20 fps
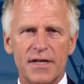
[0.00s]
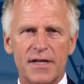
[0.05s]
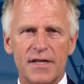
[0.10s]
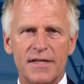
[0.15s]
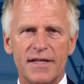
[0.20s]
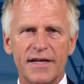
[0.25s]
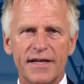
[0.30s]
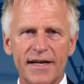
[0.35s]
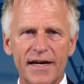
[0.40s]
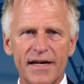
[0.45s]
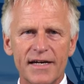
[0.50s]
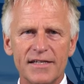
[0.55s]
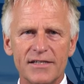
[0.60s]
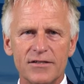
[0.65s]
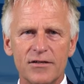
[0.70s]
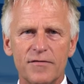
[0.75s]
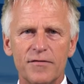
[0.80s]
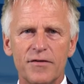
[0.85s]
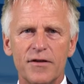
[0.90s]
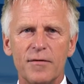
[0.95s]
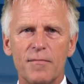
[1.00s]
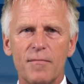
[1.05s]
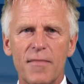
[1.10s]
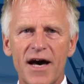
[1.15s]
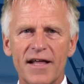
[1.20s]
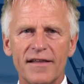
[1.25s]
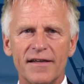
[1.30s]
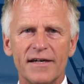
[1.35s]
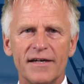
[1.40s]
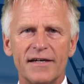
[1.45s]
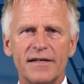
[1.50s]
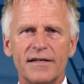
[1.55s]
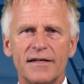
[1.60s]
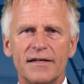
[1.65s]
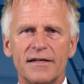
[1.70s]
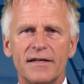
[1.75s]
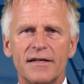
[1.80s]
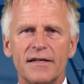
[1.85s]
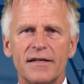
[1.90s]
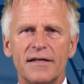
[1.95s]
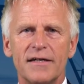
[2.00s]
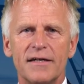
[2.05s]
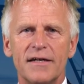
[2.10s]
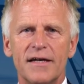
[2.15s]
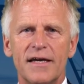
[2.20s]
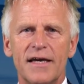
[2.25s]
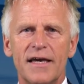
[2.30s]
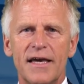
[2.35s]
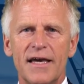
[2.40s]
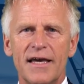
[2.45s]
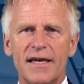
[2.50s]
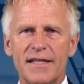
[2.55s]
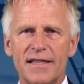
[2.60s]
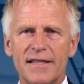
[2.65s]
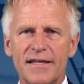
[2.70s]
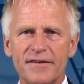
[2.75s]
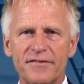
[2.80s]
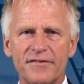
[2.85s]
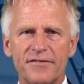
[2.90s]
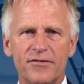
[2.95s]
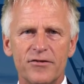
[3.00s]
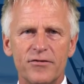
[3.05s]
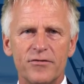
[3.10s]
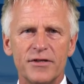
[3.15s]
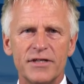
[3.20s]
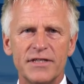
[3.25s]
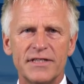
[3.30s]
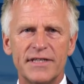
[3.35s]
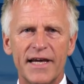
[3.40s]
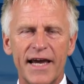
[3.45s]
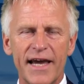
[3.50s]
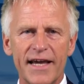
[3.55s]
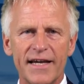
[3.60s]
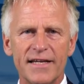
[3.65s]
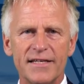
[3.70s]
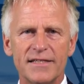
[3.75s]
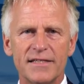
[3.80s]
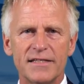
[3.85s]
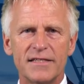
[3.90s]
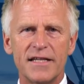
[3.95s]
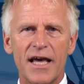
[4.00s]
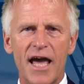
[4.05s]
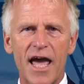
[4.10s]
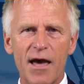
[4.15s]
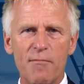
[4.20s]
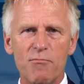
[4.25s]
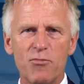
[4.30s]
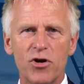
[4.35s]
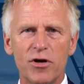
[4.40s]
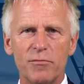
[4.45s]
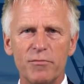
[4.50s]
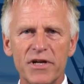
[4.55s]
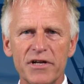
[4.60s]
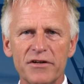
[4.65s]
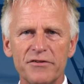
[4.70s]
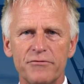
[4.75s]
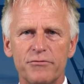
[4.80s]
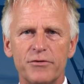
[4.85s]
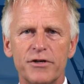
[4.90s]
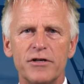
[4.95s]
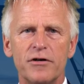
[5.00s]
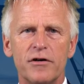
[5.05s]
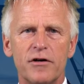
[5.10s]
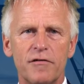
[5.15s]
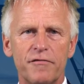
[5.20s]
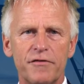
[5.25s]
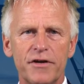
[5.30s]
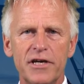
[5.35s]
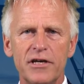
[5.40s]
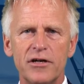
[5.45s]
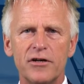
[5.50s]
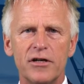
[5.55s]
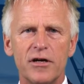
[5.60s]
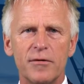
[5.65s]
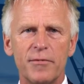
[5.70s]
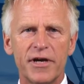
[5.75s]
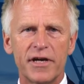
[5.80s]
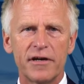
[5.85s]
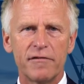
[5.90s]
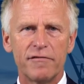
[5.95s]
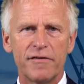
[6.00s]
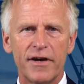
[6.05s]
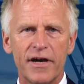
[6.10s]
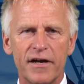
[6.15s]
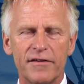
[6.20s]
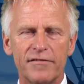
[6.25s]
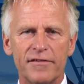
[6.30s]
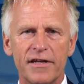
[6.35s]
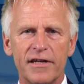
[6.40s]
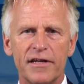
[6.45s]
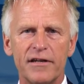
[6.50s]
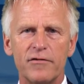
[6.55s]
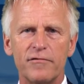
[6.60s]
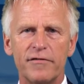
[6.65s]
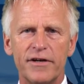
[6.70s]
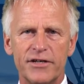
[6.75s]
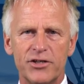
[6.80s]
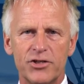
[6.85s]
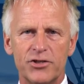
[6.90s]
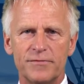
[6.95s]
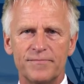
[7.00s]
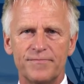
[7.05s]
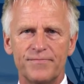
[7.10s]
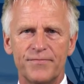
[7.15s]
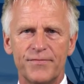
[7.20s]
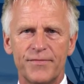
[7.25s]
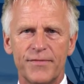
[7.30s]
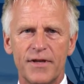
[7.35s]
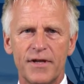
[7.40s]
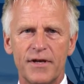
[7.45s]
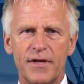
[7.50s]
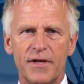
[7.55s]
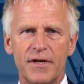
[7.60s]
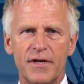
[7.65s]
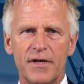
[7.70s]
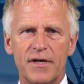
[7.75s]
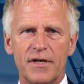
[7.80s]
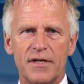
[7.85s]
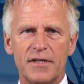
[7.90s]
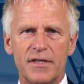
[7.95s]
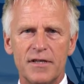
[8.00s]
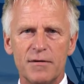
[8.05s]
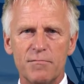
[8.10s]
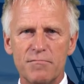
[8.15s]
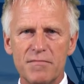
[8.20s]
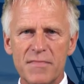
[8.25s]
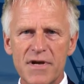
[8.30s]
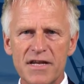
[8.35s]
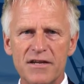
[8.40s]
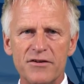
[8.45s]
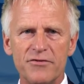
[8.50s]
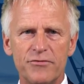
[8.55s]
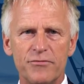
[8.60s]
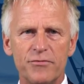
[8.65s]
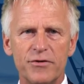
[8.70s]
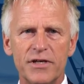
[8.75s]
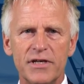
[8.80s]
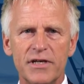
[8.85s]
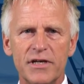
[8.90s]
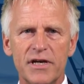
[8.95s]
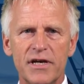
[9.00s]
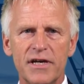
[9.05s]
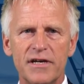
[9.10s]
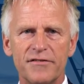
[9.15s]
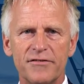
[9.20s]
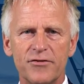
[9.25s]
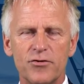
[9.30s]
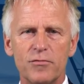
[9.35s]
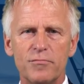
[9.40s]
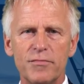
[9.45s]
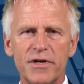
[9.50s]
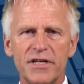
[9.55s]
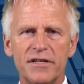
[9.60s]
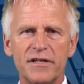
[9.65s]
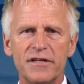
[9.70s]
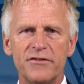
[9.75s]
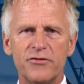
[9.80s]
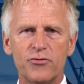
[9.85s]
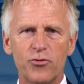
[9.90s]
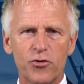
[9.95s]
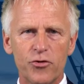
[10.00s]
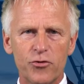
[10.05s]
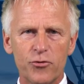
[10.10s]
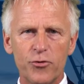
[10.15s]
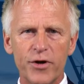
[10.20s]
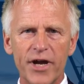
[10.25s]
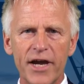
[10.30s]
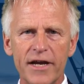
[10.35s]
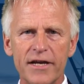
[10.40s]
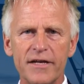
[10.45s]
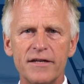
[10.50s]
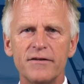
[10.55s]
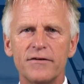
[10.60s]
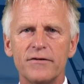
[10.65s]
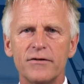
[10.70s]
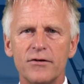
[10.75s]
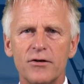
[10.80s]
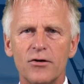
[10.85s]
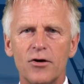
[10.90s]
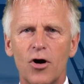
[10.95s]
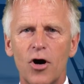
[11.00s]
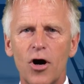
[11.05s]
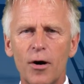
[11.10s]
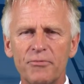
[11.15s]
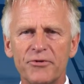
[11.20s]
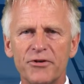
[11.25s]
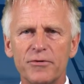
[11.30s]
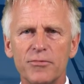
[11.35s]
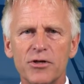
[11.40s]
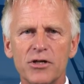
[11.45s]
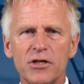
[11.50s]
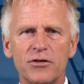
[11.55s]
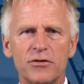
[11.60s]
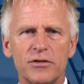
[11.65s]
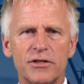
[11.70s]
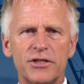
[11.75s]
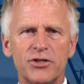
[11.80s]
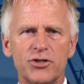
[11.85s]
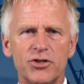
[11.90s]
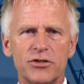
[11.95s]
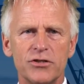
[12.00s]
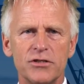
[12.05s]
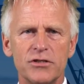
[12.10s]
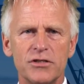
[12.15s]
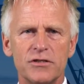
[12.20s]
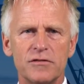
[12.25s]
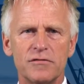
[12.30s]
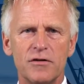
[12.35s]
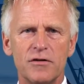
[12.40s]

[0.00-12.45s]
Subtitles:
The cast of the mother in this story takes the Hamburg Ministry of Economic Affairs and Innovation. The ministry is committed to create optimal conditions